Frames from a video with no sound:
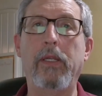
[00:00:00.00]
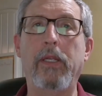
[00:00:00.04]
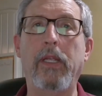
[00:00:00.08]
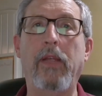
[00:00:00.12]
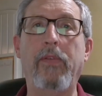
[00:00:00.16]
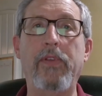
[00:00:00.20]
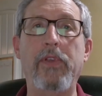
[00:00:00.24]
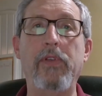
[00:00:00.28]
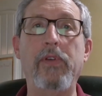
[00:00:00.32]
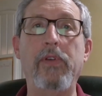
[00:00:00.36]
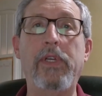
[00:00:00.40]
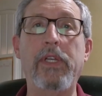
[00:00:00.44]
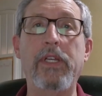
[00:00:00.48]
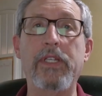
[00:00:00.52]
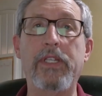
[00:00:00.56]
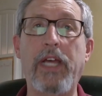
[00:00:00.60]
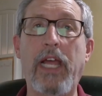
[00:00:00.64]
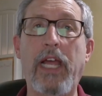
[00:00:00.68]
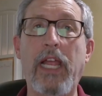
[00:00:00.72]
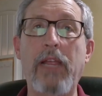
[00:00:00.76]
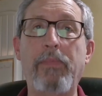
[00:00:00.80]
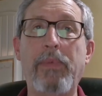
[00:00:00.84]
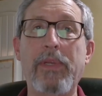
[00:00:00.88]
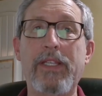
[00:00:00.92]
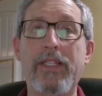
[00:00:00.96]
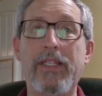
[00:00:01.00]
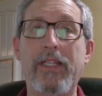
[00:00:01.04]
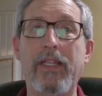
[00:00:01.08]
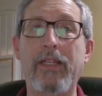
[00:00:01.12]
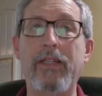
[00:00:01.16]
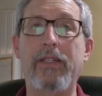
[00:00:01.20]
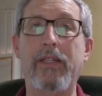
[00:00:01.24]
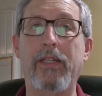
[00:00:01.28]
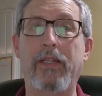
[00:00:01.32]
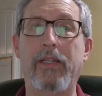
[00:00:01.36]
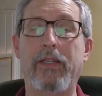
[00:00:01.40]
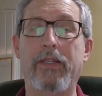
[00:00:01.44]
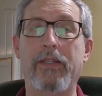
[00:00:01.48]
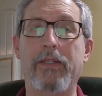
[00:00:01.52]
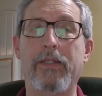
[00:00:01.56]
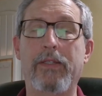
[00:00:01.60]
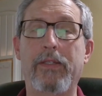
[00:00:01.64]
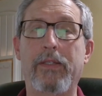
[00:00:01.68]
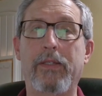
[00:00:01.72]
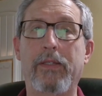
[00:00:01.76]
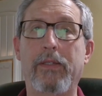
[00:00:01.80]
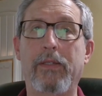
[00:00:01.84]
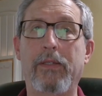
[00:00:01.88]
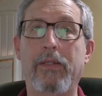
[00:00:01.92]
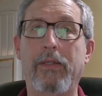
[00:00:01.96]
If you can type a
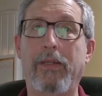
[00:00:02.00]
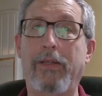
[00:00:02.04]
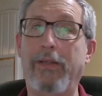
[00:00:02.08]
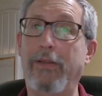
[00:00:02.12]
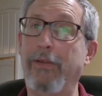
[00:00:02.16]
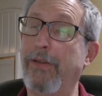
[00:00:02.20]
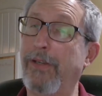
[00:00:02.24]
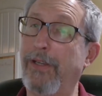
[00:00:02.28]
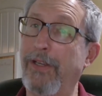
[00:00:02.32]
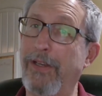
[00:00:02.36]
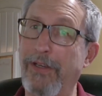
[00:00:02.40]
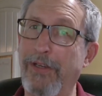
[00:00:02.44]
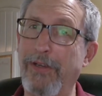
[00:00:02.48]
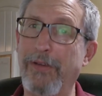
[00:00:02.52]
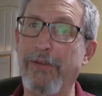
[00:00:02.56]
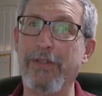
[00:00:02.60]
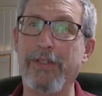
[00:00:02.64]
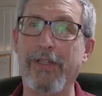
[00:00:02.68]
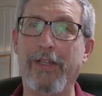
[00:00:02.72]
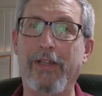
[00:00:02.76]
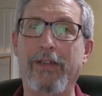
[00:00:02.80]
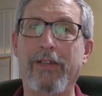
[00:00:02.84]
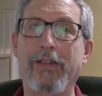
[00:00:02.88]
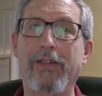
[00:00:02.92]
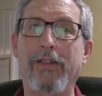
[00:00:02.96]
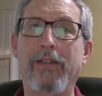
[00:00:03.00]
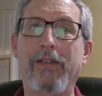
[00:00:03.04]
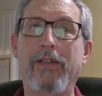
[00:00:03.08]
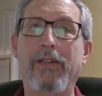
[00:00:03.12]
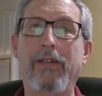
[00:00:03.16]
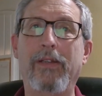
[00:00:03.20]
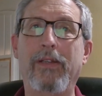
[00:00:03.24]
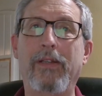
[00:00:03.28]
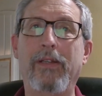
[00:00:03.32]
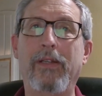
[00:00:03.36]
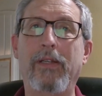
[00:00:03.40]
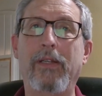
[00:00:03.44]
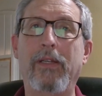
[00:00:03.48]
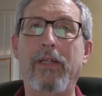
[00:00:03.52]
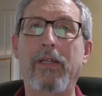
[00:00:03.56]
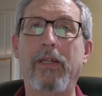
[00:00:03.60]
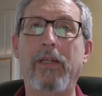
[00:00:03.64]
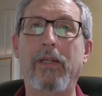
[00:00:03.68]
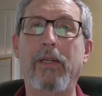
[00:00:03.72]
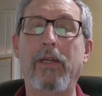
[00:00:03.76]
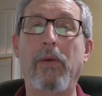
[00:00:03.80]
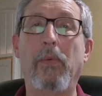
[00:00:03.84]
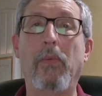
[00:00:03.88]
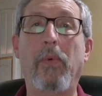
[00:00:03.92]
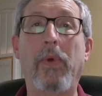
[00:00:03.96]
sentence, you can use it.
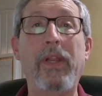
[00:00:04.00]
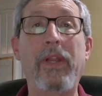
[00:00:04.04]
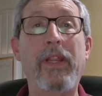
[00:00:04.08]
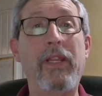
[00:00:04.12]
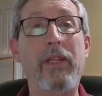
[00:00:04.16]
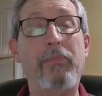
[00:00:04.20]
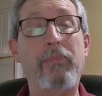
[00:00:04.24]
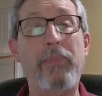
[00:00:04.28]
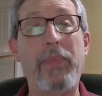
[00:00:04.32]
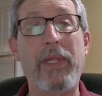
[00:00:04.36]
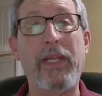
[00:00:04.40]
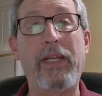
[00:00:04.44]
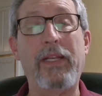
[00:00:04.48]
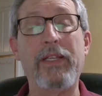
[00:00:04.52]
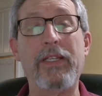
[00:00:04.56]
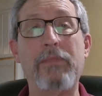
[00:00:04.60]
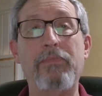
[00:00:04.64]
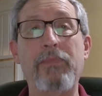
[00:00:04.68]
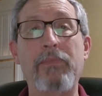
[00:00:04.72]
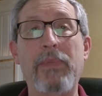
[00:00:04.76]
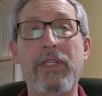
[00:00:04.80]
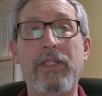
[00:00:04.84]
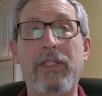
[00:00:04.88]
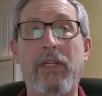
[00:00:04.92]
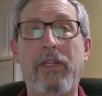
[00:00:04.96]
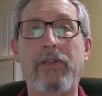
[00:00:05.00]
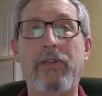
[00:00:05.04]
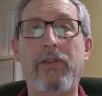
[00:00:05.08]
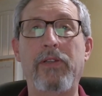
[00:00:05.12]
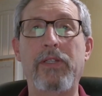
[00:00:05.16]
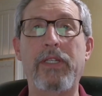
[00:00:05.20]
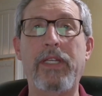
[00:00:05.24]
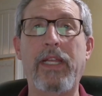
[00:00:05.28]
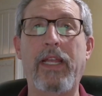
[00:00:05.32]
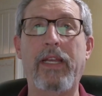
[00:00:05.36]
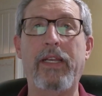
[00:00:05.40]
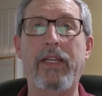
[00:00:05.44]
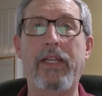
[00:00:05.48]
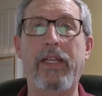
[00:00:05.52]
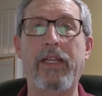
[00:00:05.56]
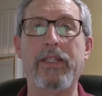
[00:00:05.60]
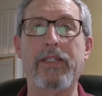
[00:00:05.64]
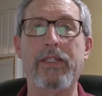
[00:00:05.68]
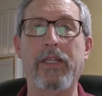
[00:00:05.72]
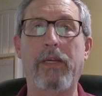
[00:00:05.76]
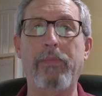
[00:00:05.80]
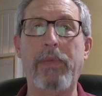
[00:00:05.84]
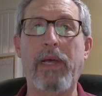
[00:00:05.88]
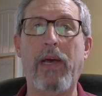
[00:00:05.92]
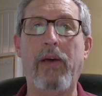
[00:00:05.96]
One of the biggest
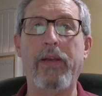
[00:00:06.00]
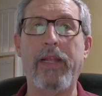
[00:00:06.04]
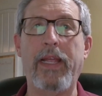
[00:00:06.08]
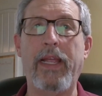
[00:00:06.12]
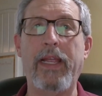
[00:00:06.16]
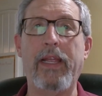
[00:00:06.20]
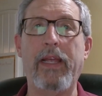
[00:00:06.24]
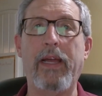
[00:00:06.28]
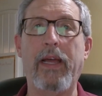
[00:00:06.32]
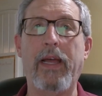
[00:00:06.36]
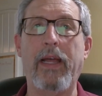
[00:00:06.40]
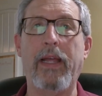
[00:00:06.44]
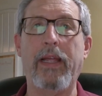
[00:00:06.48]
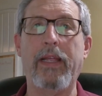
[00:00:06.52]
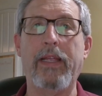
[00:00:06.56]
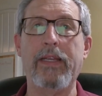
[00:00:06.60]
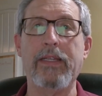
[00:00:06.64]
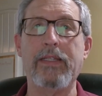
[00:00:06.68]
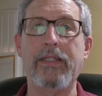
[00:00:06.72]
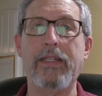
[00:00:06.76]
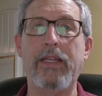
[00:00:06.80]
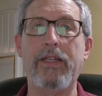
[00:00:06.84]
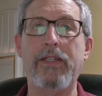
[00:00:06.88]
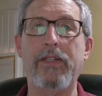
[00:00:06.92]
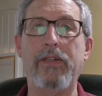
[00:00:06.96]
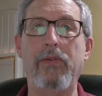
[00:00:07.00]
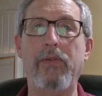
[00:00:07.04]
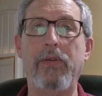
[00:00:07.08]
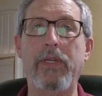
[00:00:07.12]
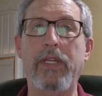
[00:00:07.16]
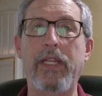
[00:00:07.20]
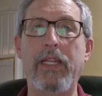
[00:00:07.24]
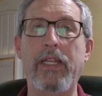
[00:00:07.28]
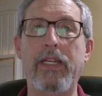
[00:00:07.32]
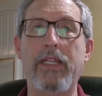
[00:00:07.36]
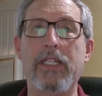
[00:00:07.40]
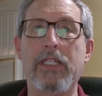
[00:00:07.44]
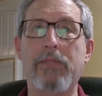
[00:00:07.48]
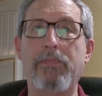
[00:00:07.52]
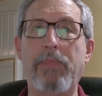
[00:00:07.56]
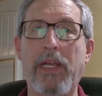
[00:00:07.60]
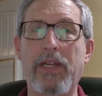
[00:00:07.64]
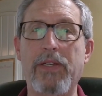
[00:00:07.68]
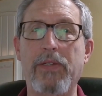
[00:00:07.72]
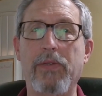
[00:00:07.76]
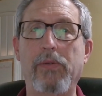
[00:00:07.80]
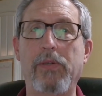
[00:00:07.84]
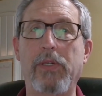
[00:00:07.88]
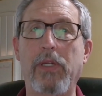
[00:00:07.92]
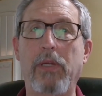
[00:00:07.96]
misunderstandings about AI is that you need
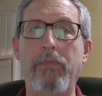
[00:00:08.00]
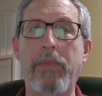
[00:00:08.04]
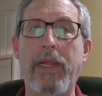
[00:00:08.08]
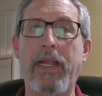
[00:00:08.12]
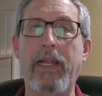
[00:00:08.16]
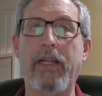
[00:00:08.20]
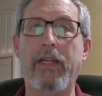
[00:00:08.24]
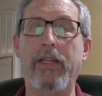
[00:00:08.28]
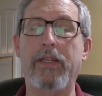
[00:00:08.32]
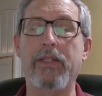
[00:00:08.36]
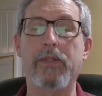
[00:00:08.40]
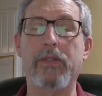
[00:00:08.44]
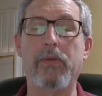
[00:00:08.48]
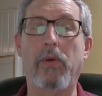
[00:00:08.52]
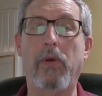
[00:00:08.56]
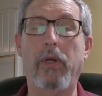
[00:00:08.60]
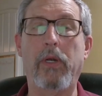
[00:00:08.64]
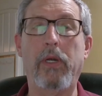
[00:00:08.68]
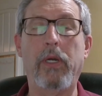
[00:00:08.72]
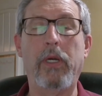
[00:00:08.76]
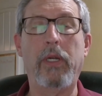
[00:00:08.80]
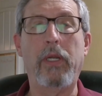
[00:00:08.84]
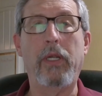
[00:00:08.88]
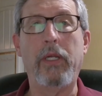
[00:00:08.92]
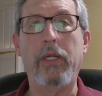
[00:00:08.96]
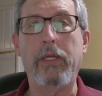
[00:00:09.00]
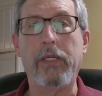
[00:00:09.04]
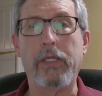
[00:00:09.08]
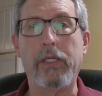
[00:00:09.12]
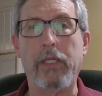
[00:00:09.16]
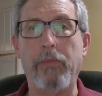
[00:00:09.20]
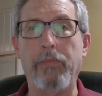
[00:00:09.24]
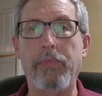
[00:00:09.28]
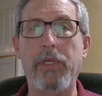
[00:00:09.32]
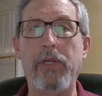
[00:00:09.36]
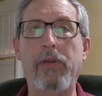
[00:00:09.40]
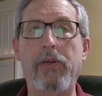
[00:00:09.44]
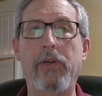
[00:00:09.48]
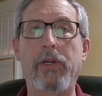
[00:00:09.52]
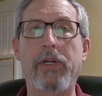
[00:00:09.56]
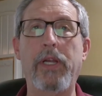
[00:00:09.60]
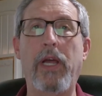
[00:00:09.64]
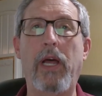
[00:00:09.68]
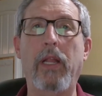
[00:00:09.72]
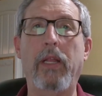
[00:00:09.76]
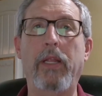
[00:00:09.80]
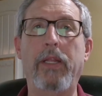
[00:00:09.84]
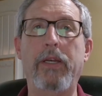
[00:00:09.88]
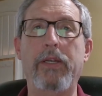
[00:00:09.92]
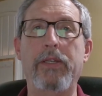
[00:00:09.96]
special commands or computer
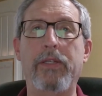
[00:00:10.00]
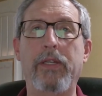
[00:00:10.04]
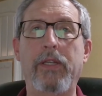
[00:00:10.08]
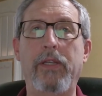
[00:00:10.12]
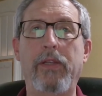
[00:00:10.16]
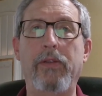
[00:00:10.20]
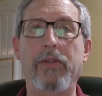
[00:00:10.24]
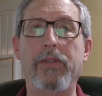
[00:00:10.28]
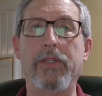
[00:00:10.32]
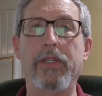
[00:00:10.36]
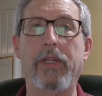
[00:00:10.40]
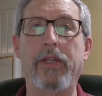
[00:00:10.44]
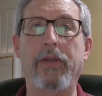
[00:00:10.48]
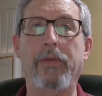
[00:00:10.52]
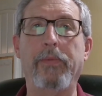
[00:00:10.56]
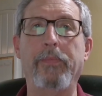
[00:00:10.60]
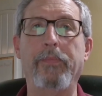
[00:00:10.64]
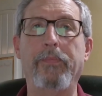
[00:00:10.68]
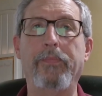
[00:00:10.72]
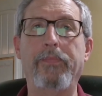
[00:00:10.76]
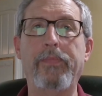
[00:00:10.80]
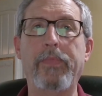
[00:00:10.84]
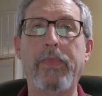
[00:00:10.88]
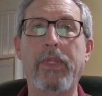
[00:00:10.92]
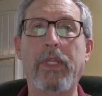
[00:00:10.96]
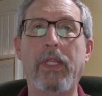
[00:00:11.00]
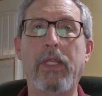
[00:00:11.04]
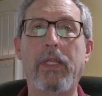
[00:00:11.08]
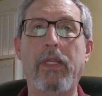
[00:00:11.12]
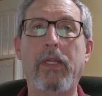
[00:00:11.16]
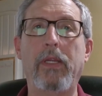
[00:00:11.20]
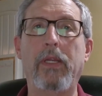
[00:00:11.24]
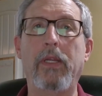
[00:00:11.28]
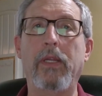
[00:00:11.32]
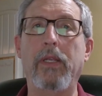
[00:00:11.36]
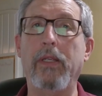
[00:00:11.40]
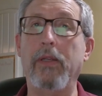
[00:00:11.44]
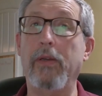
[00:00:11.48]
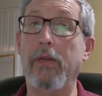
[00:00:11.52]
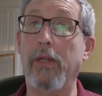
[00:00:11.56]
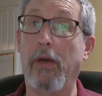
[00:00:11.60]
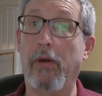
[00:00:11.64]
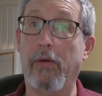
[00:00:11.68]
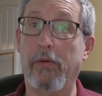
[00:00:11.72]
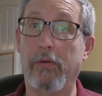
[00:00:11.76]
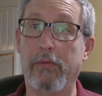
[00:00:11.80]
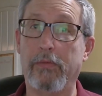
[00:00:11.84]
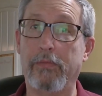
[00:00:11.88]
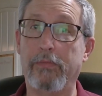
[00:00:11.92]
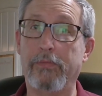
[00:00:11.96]
knowledge to use it. You
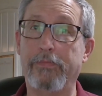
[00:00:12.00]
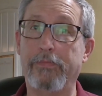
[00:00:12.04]
don't.